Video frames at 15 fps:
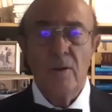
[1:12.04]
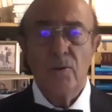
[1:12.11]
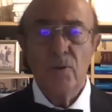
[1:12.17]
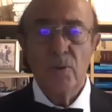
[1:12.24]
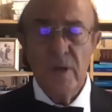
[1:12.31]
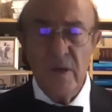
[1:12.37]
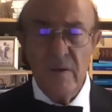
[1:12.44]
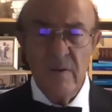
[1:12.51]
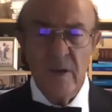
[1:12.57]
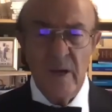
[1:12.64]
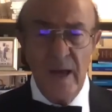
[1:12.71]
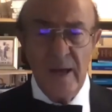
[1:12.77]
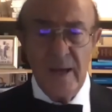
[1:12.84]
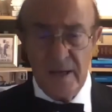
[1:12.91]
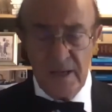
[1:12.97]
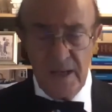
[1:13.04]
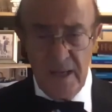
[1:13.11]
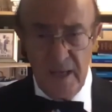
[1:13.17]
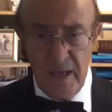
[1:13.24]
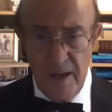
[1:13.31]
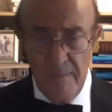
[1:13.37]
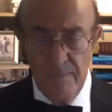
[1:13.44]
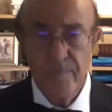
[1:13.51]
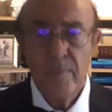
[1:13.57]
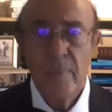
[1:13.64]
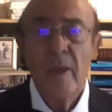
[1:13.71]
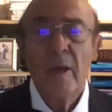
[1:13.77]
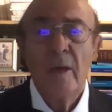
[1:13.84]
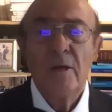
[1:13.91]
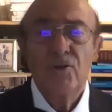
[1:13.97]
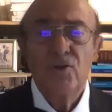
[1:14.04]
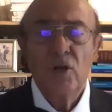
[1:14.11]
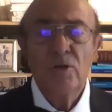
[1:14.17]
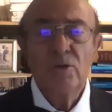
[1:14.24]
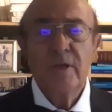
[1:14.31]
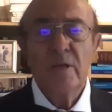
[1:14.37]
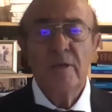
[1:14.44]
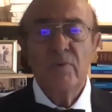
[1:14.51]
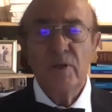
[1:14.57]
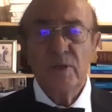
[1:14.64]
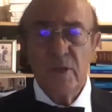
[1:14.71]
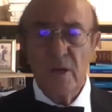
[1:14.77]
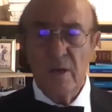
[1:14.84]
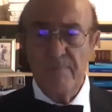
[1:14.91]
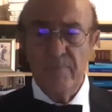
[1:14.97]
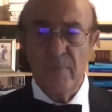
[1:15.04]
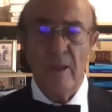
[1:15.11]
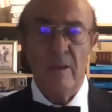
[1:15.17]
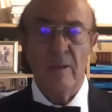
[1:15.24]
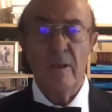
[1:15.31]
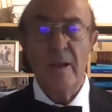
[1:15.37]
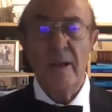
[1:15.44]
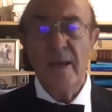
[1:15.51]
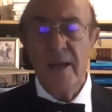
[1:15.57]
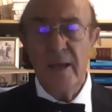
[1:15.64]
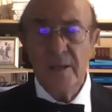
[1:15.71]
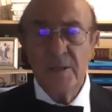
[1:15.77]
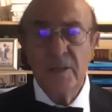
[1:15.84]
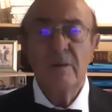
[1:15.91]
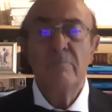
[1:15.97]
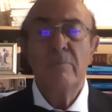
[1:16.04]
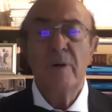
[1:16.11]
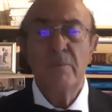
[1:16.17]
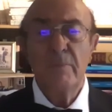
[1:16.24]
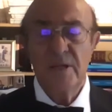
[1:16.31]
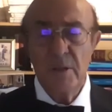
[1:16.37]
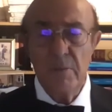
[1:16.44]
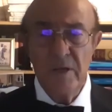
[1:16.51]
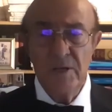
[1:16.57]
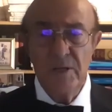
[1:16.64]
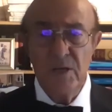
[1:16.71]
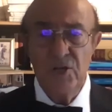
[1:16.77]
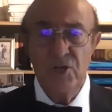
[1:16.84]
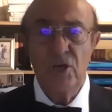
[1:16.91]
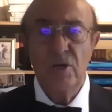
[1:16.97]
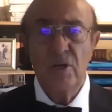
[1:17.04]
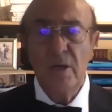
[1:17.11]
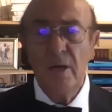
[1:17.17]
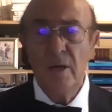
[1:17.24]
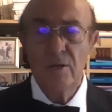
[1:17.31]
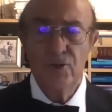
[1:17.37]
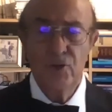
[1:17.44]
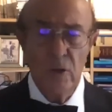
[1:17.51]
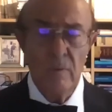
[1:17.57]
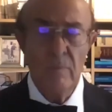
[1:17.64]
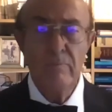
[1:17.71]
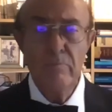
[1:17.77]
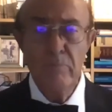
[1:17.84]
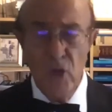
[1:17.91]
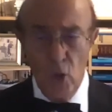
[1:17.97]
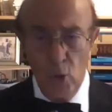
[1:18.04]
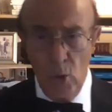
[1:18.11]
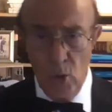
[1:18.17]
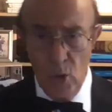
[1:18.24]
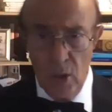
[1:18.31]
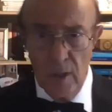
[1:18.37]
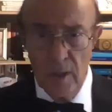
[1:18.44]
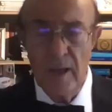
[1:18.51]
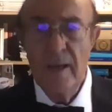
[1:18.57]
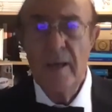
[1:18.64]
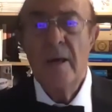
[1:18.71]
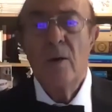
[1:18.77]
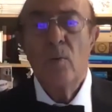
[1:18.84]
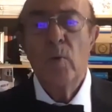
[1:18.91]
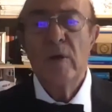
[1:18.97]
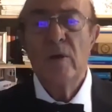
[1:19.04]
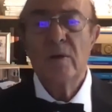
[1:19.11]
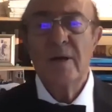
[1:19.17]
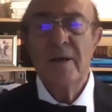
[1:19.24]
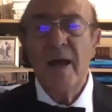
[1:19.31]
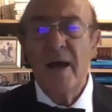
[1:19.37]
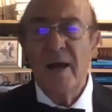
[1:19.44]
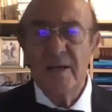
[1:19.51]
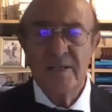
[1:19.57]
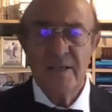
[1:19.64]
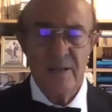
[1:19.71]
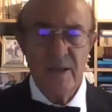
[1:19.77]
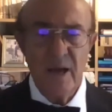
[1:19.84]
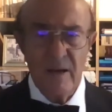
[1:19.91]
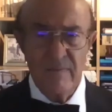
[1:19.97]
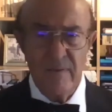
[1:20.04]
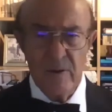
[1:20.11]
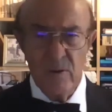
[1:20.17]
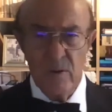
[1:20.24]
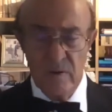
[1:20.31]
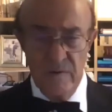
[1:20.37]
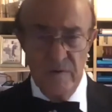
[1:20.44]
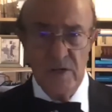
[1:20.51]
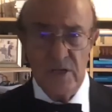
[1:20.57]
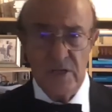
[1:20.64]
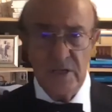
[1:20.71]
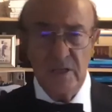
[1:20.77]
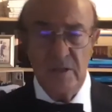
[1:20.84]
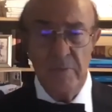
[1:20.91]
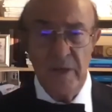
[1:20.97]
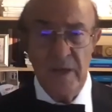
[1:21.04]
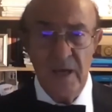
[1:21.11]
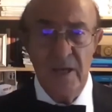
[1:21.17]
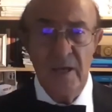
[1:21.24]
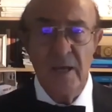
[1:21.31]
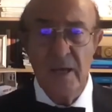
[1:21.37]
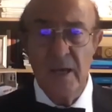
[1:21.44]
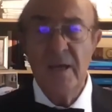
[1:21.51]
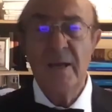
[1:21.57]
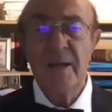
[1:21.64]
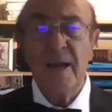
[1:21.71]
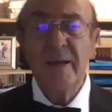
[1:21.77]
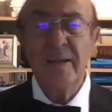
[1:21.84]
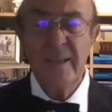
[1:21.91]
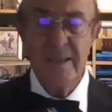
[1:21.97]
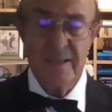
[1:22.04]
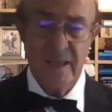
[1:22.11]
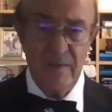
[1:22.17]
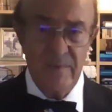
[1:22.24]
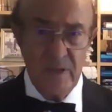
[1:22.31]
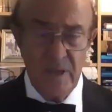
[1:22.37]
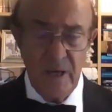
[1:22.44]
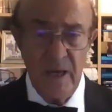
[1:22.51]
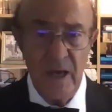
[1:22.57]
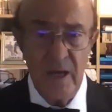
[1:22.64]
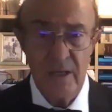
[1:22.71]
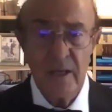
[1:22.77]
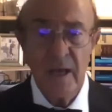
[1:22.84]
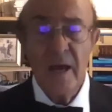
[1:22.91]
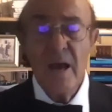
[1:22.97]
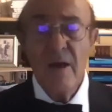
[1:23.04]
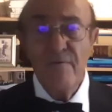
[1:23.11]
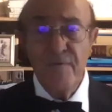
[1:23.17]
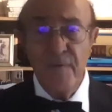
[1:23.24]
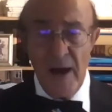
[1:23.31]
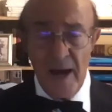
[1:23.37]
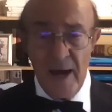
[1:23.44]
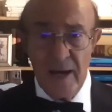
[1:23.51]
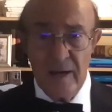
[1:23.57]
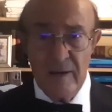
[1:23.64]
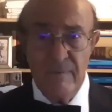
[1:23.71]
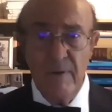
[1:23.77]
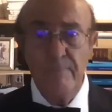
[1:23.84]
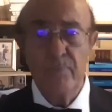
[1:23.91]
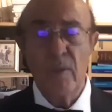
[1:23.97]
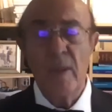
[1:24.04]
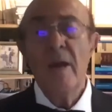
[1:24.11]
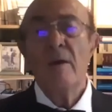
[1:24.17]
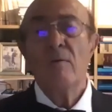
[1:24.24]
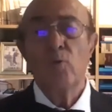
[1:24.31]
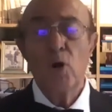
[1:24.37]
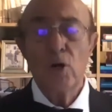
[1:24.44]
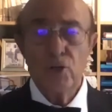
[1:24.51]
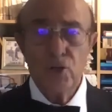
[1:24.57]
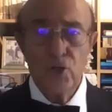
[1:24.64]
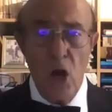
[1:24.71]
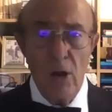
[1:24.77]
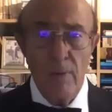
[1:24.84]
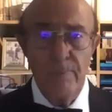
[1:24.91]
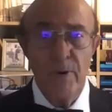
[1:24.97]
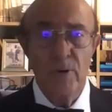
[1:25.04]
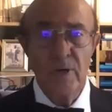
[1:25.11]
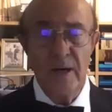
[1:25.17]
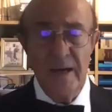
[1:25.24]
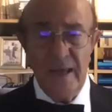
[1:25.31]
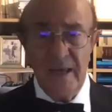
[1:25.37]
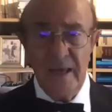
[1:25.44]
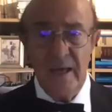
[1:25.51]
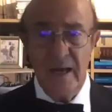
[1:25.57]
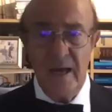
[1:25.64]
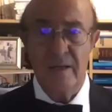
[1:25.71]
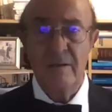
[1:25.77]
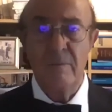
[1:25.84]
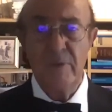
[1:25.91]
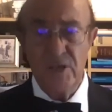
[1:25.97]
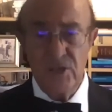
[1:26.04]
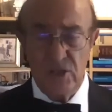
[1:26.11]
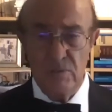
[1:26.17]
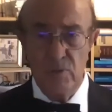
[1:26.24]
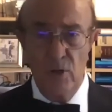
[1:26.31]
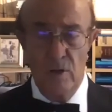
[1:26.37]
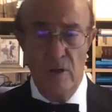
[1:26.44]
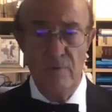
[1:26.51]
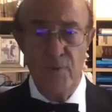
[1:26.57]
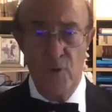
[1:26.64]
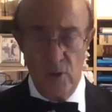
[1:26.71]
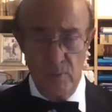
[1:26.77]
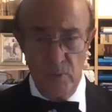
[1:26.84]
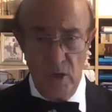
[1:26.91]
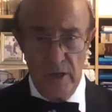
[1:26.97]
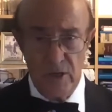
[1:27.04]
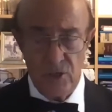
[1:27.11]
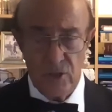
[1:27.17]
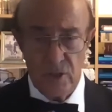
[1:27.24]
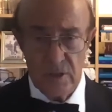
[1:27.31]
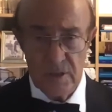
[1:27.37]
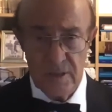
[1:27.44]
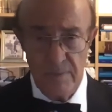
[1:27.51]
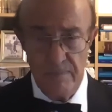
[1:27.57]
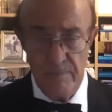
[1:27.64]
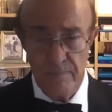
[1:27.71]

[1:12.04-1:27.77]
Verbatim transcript: To give an idea, jointly with um, the late um, mathematician Hyo Chul Myung, we organized at Harvard University beginning in 1978 five workshop on Lie admissible formulations.